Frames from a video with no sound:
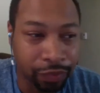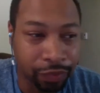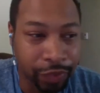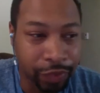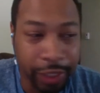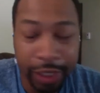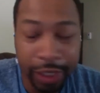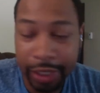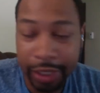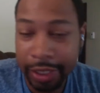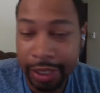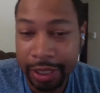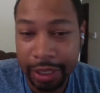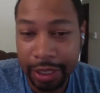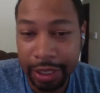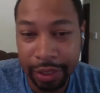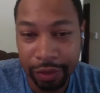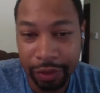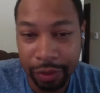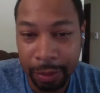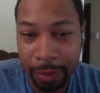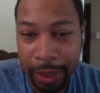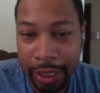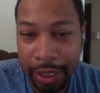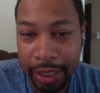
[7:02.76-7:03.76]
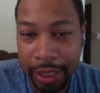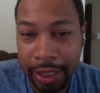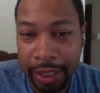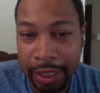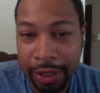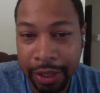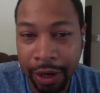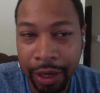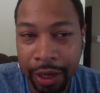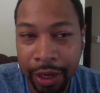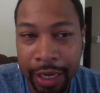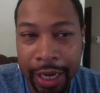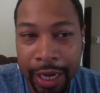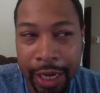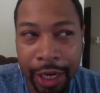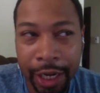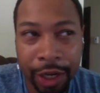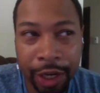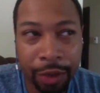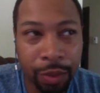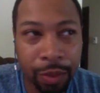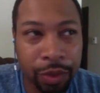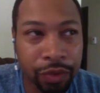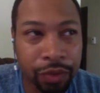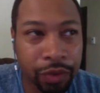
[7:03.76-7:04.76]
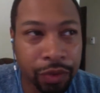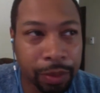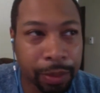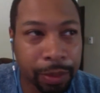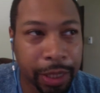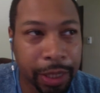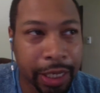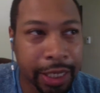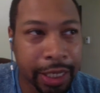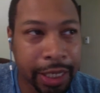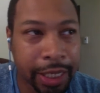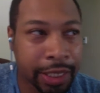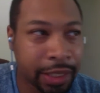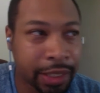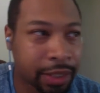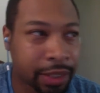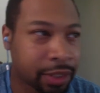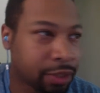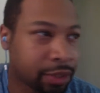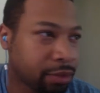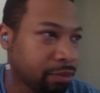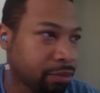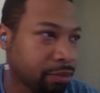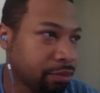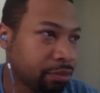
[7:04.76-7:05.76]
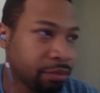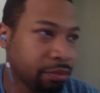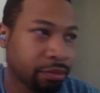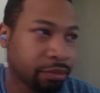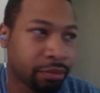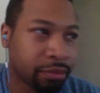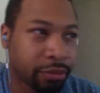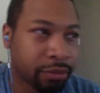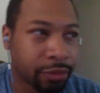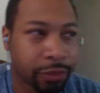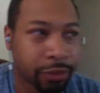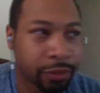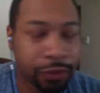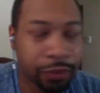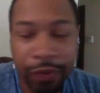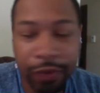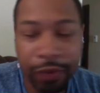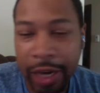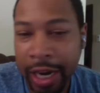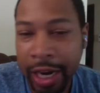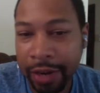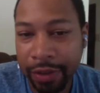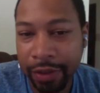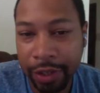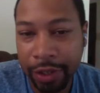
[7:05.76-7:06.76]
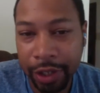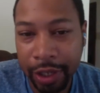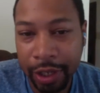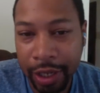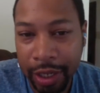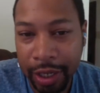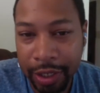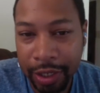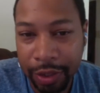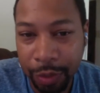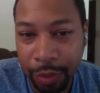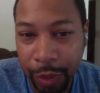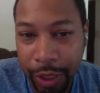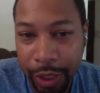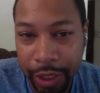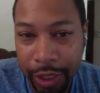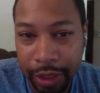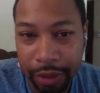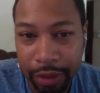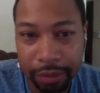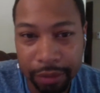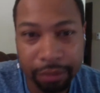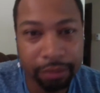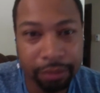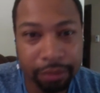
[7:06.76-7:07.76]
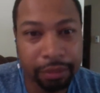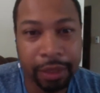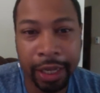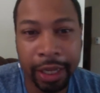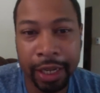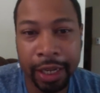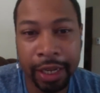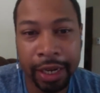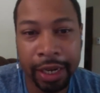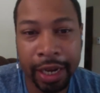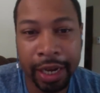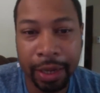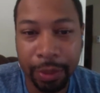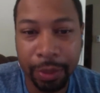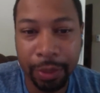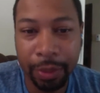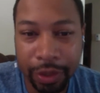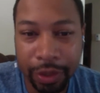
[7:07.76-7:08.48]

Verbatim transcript: very easy for me to leave. All I had to do was replace five hundred dollars a week, and that was